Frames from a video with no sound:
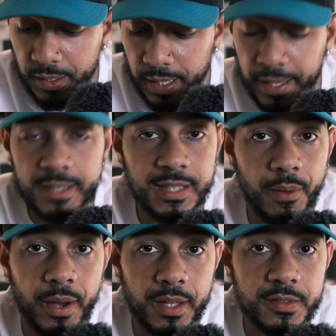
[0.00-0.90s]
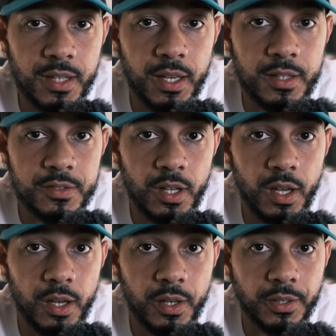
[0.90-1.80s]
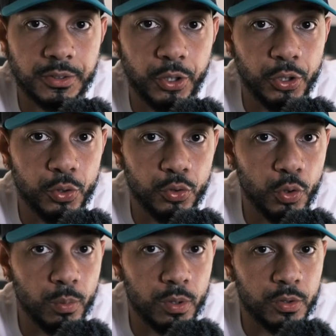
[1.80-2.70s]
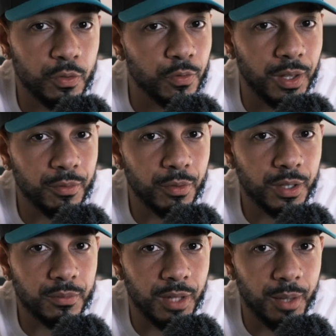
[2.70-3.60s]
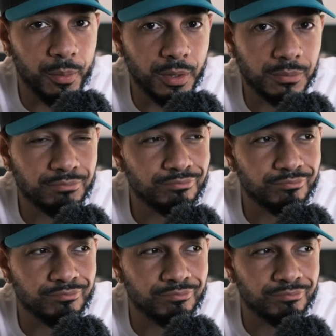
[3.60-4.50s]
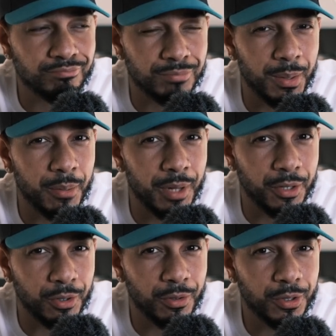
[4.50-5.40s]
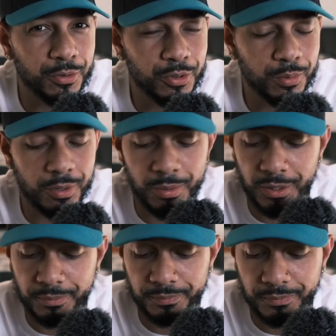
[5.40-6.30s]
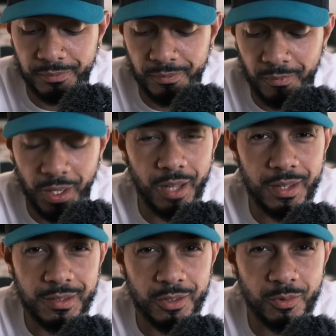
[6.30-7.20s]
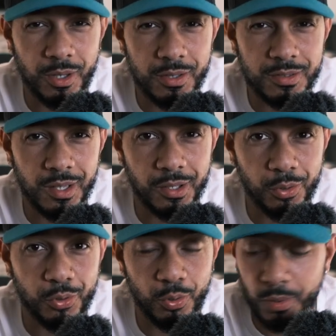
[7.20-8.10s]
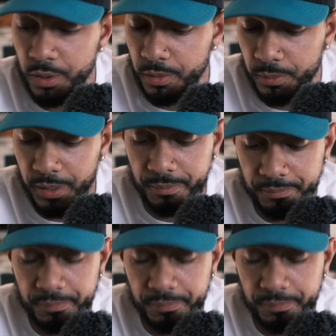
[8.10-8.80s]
I guess now I can say it's your YouTuber's favorite camera. Maybe I'm not your YouTuber, but God, that sounds weird to say YouTuber. But